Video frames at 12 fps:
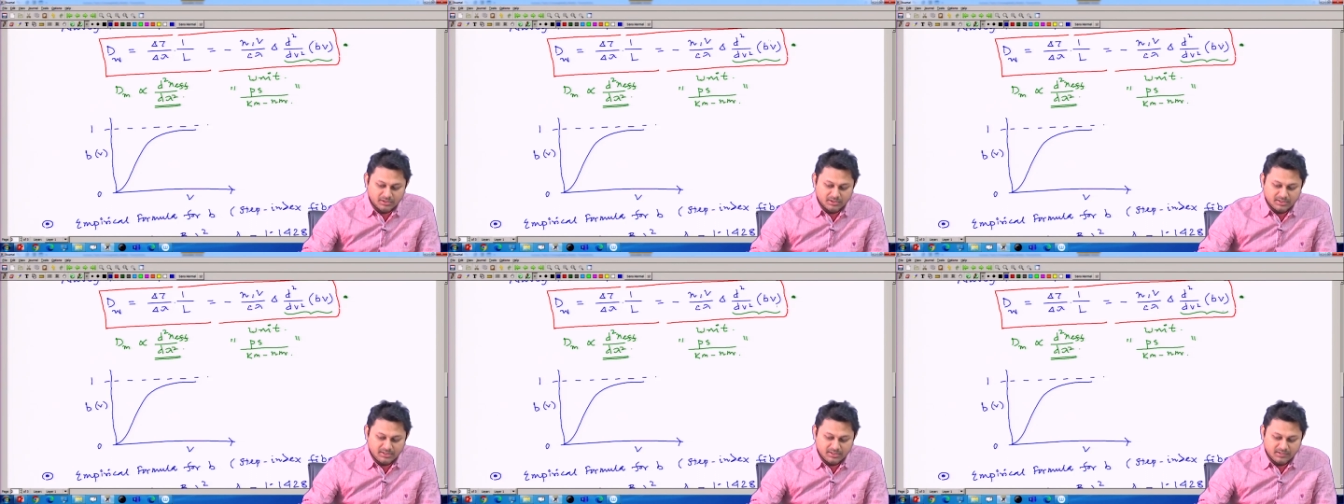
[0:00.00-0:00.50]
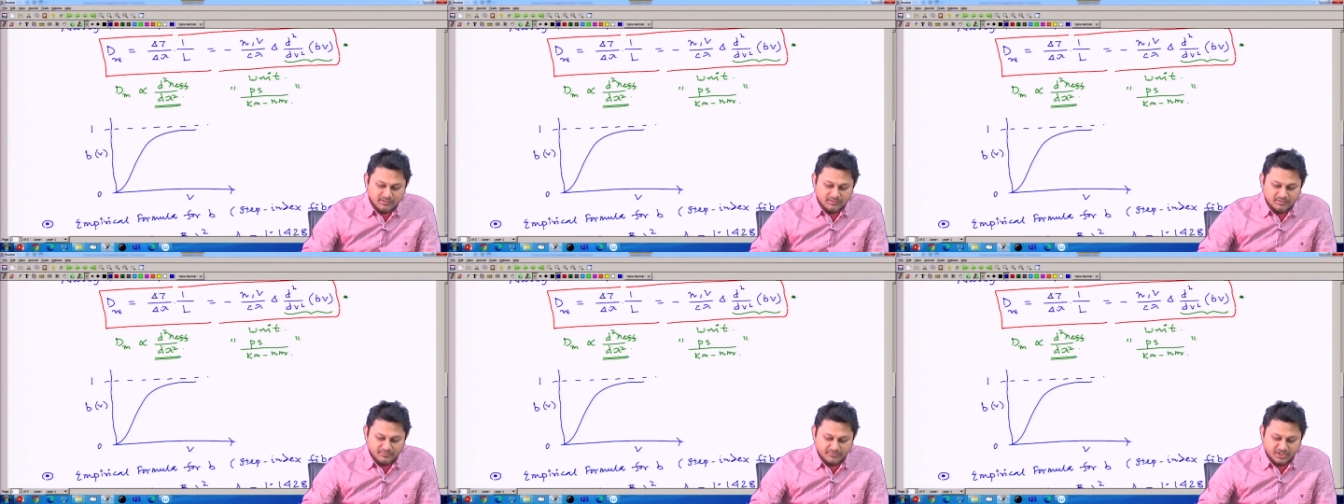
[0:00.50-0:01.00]

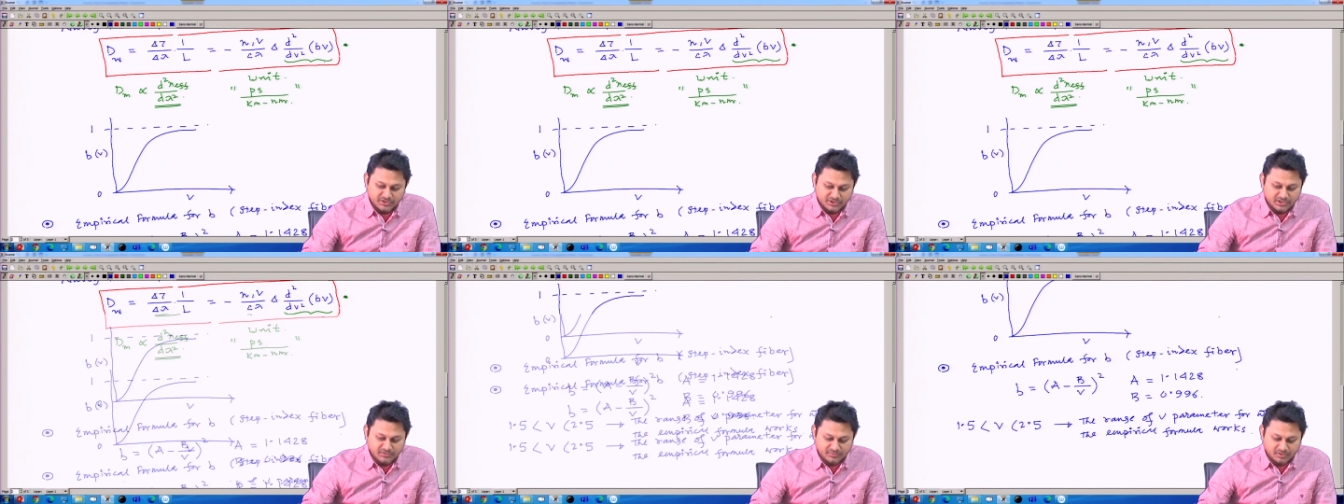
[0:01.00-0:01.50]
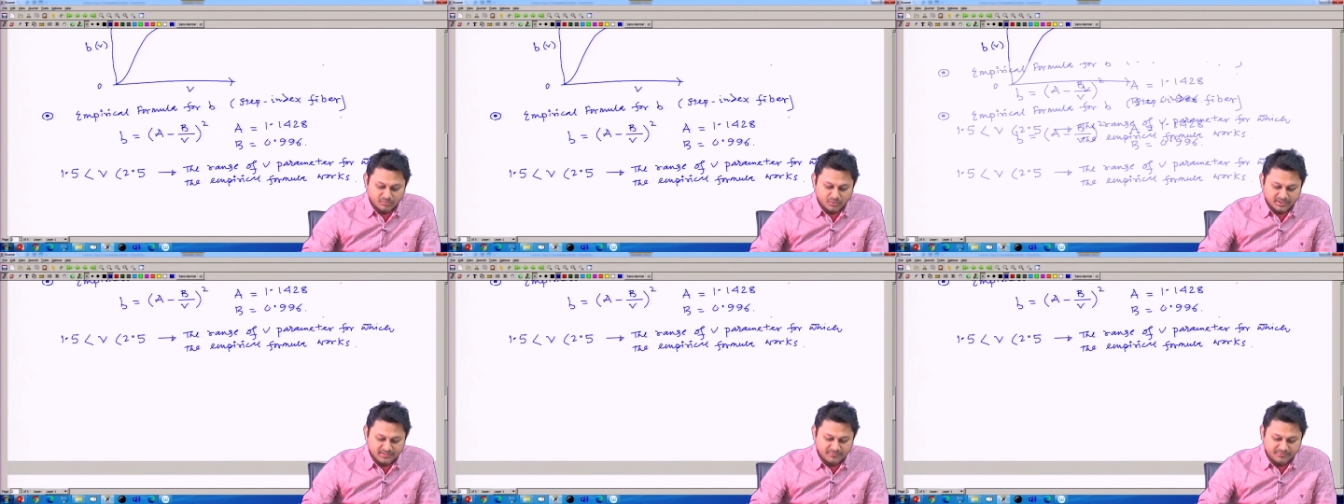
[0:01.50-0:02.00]
these functional uh,
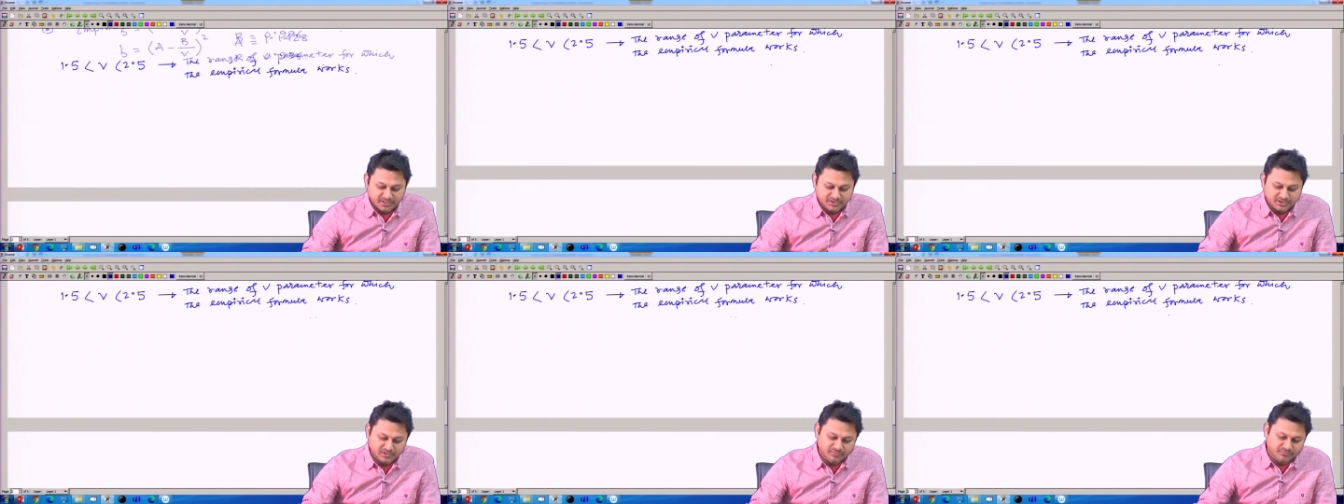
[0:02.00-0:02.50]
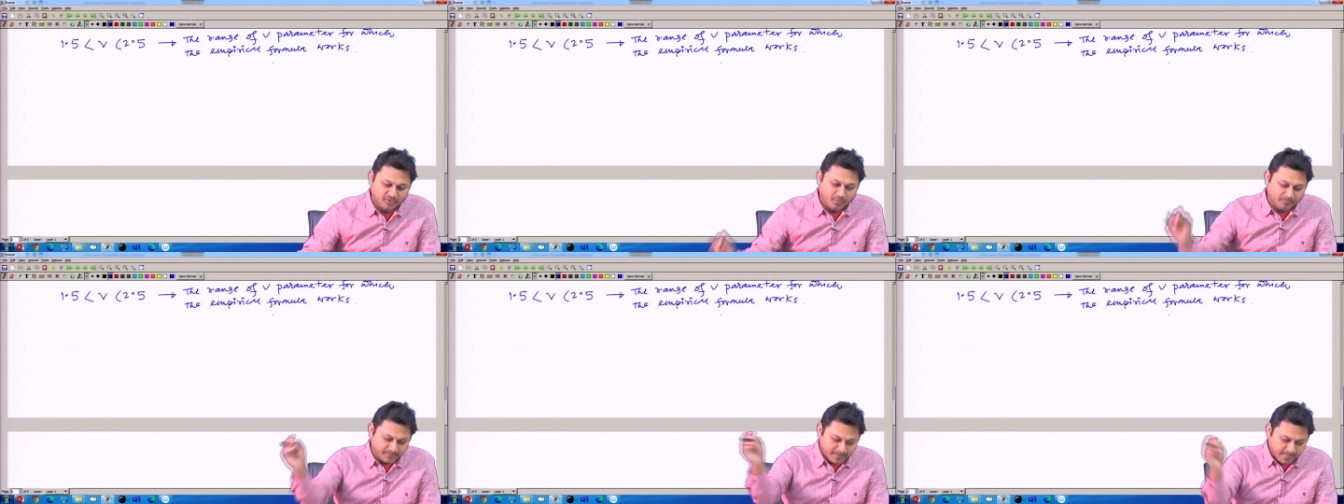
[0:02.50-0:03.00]
what is the functional form.